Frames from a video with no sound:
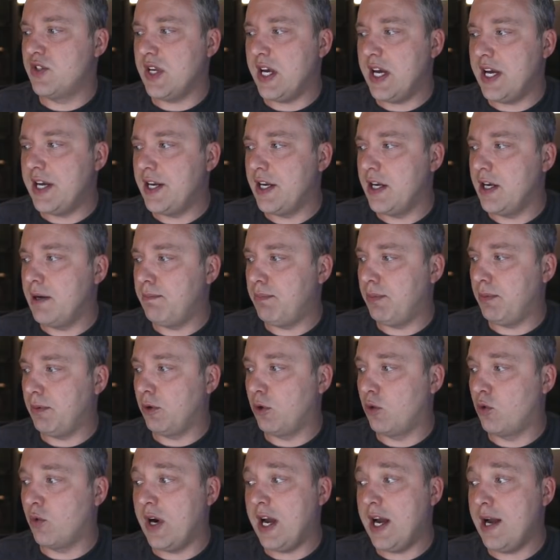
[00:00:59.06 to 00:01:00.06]
sign up,
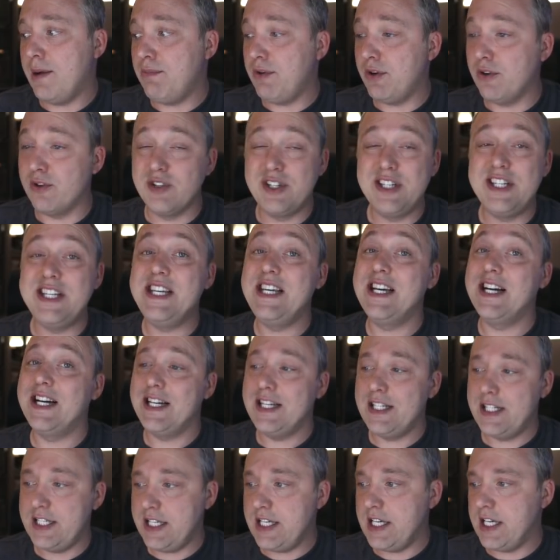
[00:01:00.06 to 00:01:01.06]
grab your D
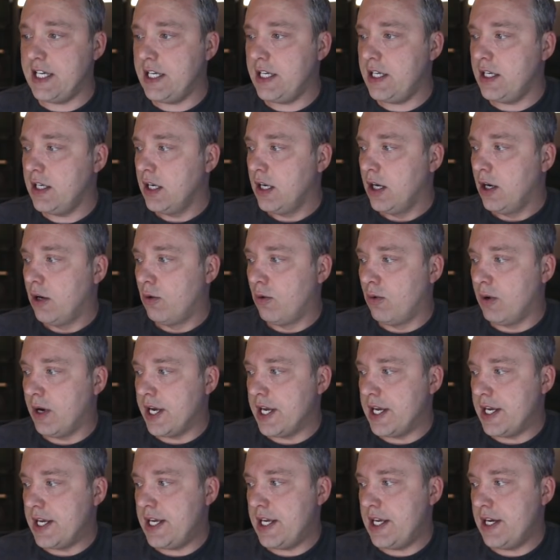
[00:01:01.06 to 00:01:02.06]
I D
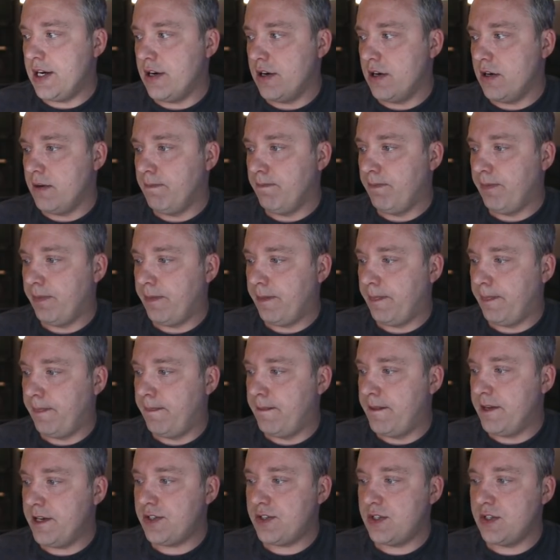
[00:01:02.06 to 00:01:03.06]
right here.
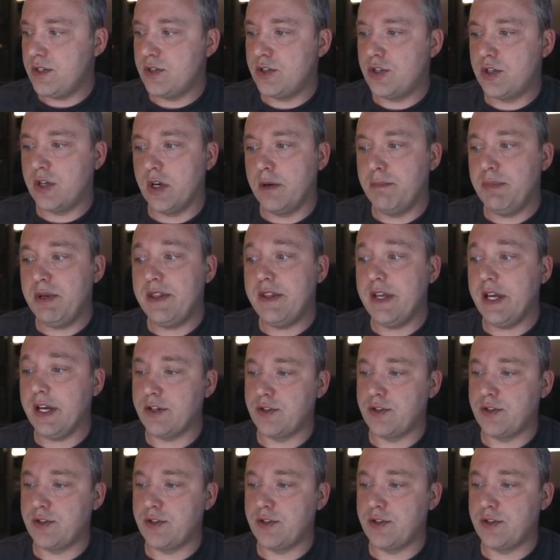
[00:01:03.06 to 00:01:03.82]
This is going to be the